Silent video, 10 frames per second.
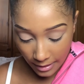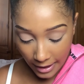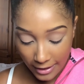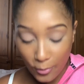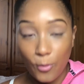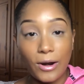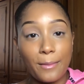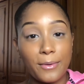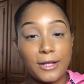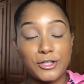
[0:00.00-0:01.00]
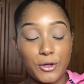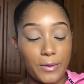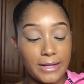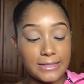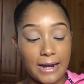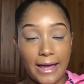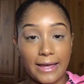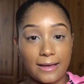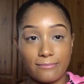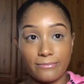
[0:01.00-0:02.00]
And all I'm gonna do is
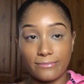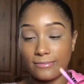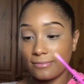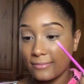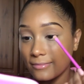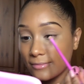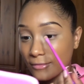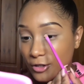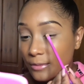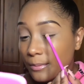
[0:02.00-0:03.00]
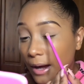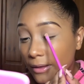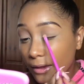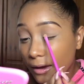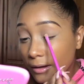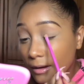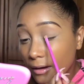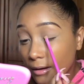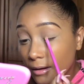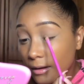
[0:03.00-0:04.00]
like just pat that here.